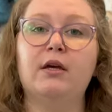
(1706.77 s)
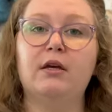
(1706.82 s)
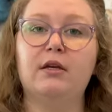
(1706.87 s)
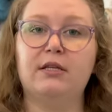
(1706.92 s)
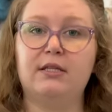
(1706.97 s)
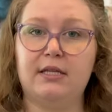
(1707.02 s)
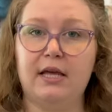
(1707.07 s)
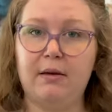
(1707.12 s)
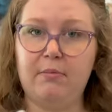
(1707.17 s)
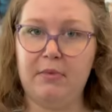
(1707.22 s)

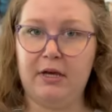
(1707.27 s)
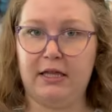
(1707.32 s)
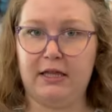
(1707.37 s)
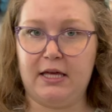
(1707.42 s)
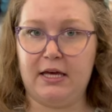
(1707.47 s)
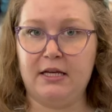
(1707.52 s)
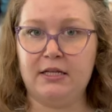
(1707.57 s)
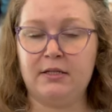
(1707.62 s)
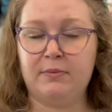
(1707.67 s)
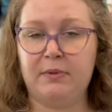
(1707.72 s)
sent me
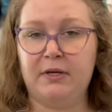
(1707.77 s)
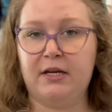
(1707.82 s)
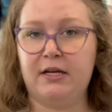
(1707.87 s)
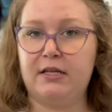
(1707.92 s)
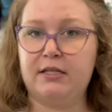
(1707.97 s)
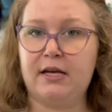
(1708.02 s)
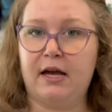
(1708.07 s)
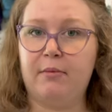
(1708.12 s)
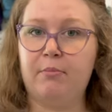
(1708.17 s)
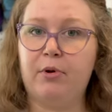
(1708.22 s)
this
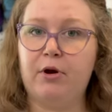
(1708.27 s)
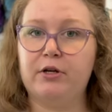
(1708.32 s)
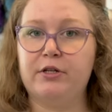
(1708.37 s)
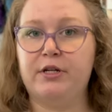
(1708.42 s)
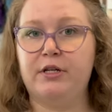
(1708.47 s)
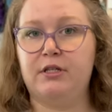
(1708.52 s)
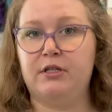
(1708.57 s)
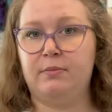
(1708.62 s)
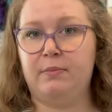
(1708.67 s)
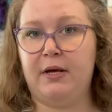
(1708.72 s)
because I'm
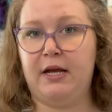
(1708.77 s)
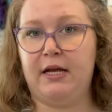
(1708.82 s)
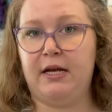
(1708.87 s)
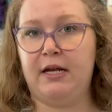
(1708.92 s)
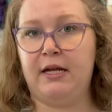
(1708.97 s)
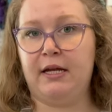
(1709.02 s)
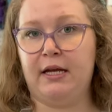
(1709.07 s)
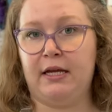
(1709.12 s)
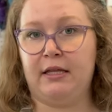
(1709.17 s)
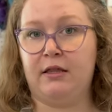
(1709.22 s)

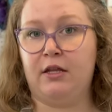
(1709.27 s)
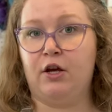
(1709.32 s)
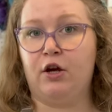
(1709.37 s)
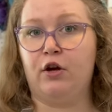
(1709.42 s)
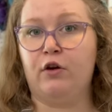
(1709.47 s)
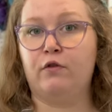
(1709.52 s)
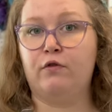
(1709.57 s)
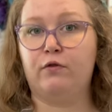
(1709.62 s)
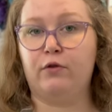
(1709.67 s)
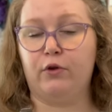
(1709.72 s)
participating in
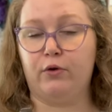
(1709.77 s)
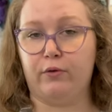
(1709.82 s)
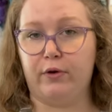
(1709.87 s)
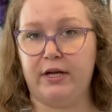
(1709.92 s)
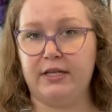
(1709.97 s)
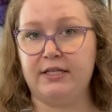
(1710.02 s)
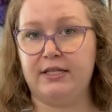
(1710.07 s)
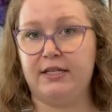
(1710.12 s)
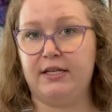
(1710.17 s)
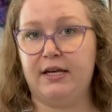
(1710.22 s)
their
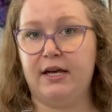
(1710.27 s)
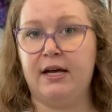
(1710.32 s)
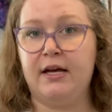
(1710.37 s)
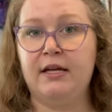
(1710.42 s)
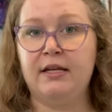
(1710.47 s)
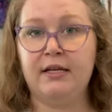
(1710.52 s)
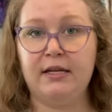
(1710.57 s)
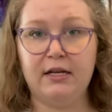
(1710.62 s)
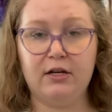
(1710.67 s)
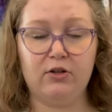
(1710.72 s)
Florencia
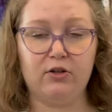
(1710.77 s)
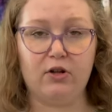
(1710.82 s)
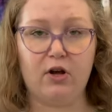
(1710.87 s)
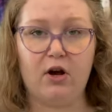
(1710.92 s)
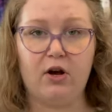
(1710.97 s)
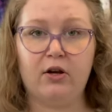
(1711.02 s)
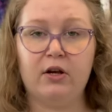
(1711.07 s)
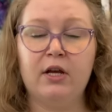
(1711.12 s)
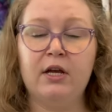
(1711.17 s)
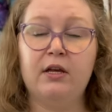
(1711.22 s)
knit
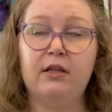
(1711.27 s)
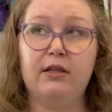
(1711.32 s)
along.